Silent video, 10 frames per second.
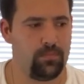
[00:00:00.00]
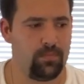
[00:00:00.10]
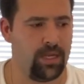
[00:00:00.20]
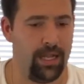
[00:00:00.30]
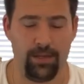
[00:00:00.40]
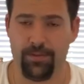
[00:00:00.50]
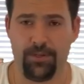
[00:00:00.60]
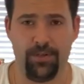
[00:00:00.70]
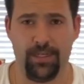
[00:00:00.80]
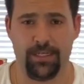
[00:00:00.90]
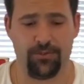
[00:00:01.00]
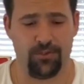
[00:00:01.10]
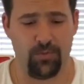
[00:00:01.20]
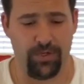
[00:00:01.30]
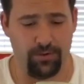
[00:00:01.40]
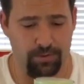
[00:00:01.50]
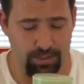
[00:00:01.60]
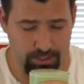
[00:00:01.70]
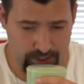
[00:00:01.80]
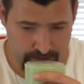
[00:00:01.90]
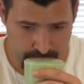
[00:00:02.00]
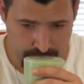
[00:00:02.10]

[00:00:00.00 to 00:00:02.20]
I don't even think you need an extra sweetener in this.